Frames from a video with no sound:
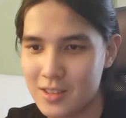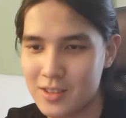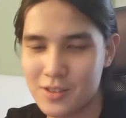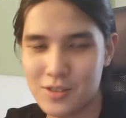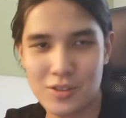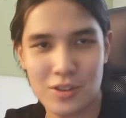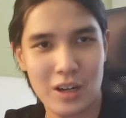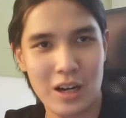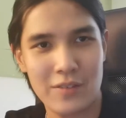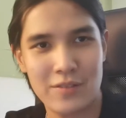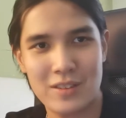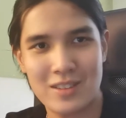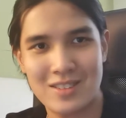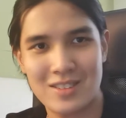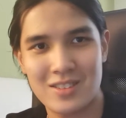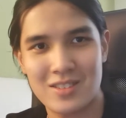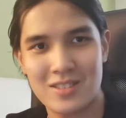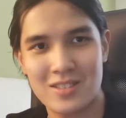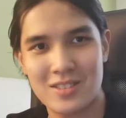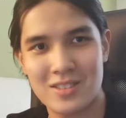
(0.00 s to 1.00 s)
So after
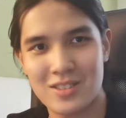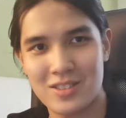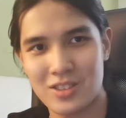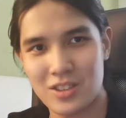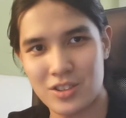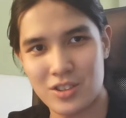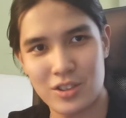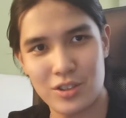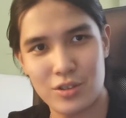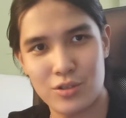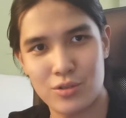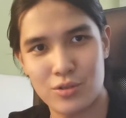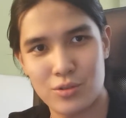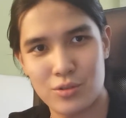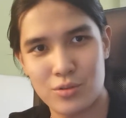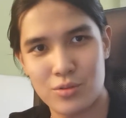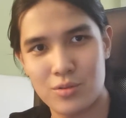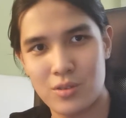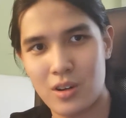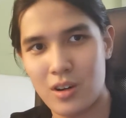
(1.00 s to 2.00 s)
searching
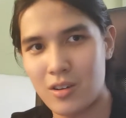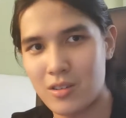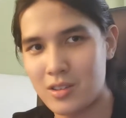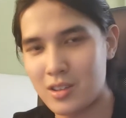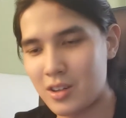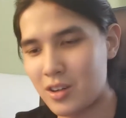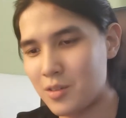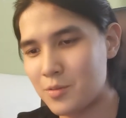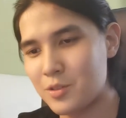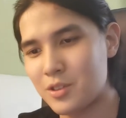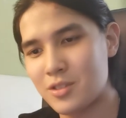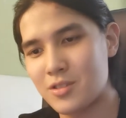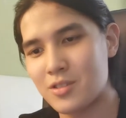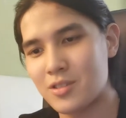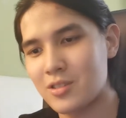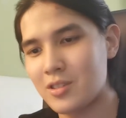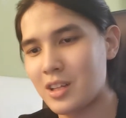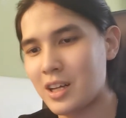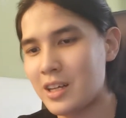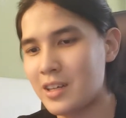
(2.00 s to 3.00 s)
through all the options
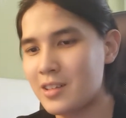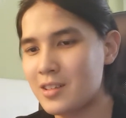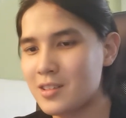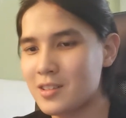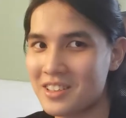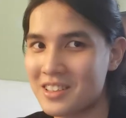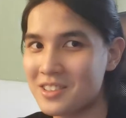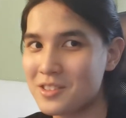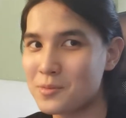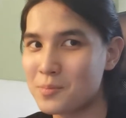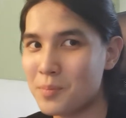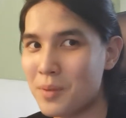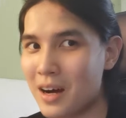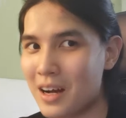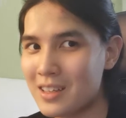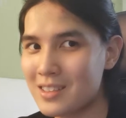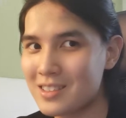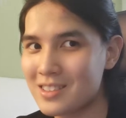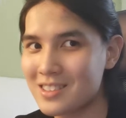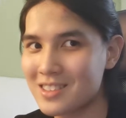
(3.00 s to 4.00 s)
online, this
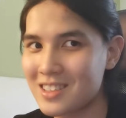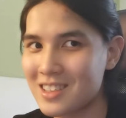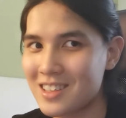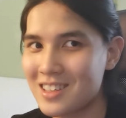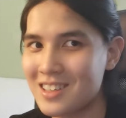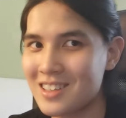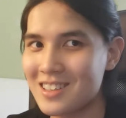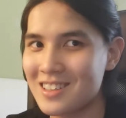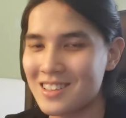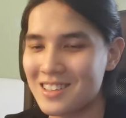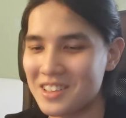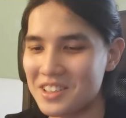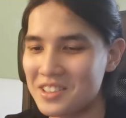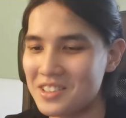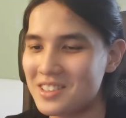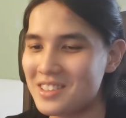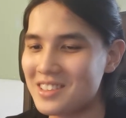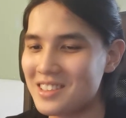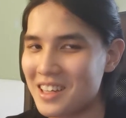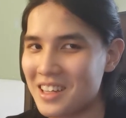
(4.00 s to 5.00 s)
bust did
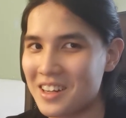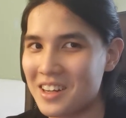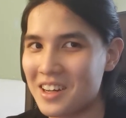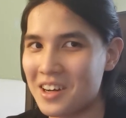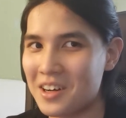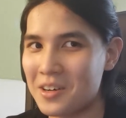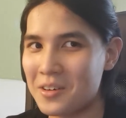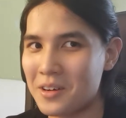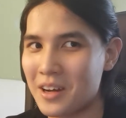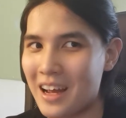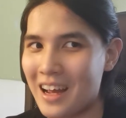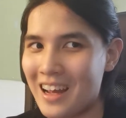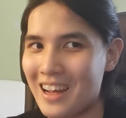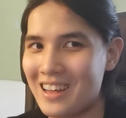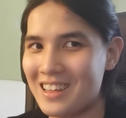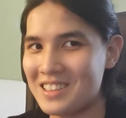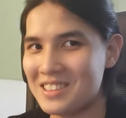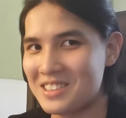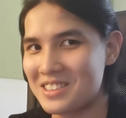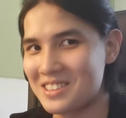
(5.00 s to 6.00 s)
stand out
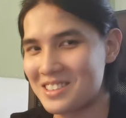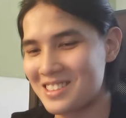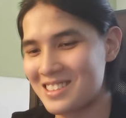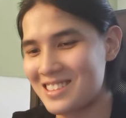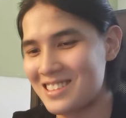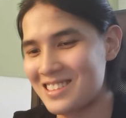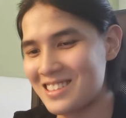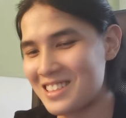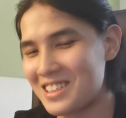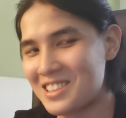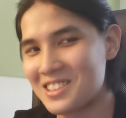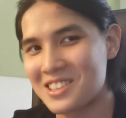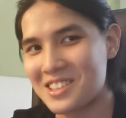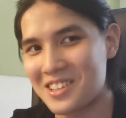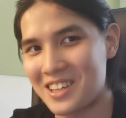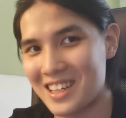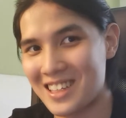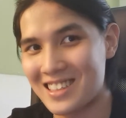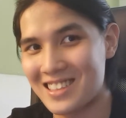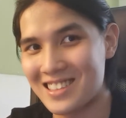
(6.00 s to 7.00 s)
as this
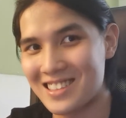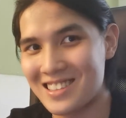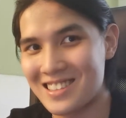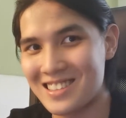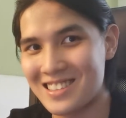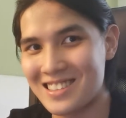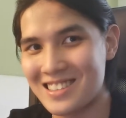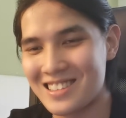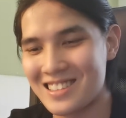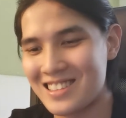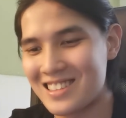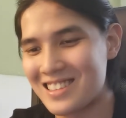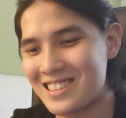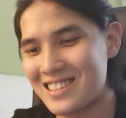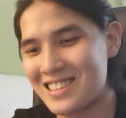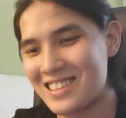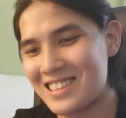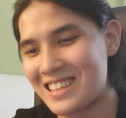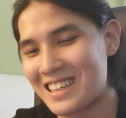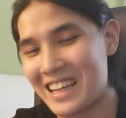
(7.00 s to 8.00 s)
character
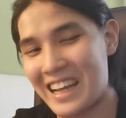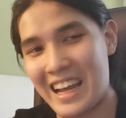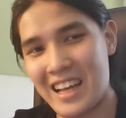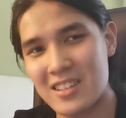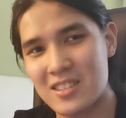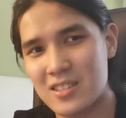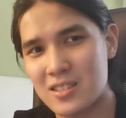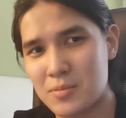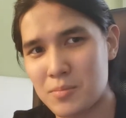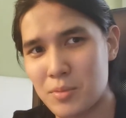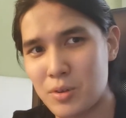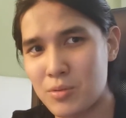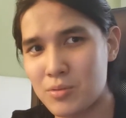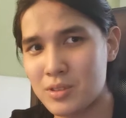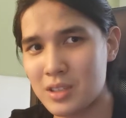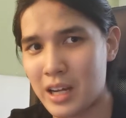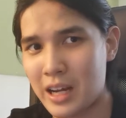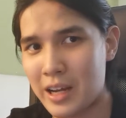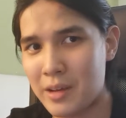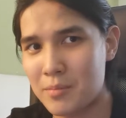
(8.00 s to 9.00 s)
gets the most
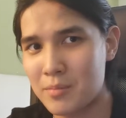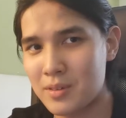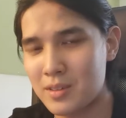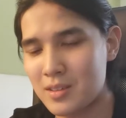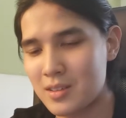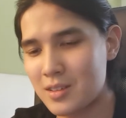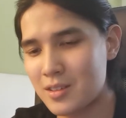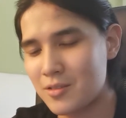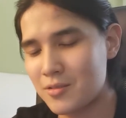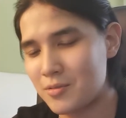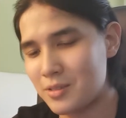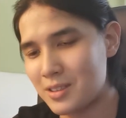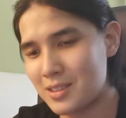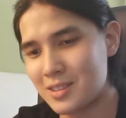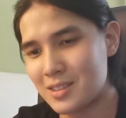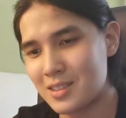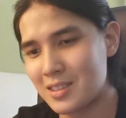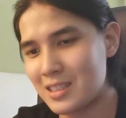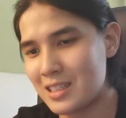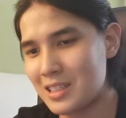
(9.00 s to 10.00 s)
hype
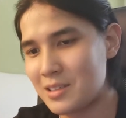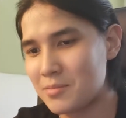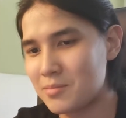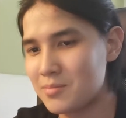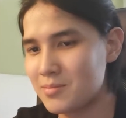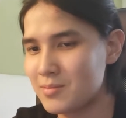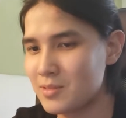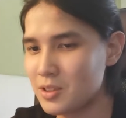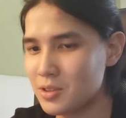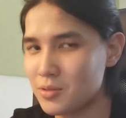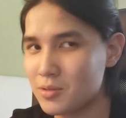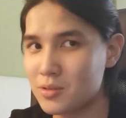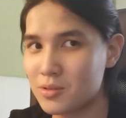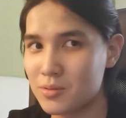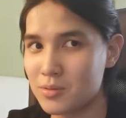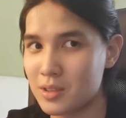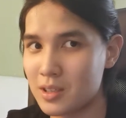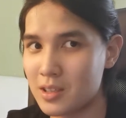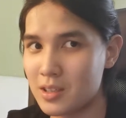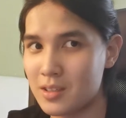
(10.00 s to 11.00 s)
recently due to
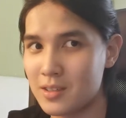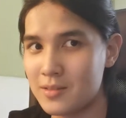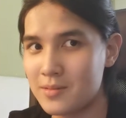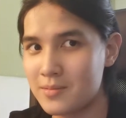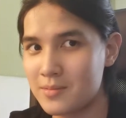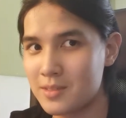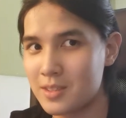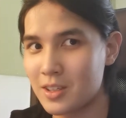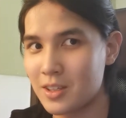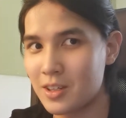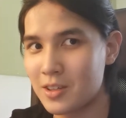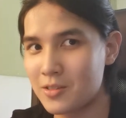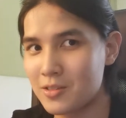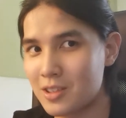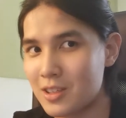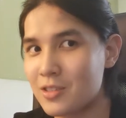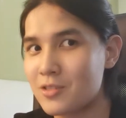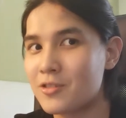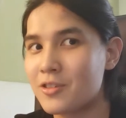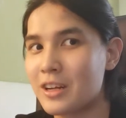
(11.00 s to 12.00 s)

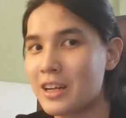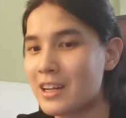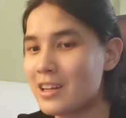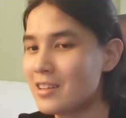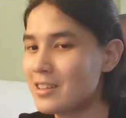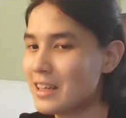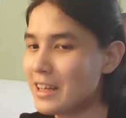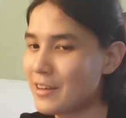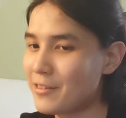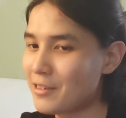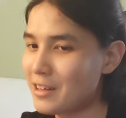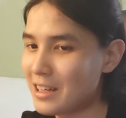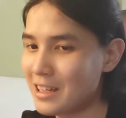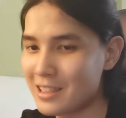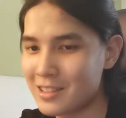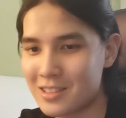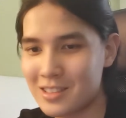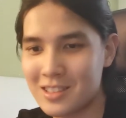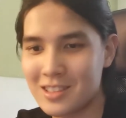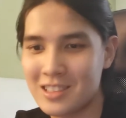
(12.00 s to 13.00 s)
the trailer they
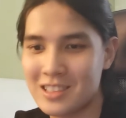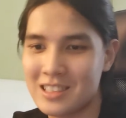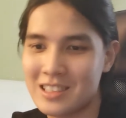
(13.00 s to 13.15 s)
released,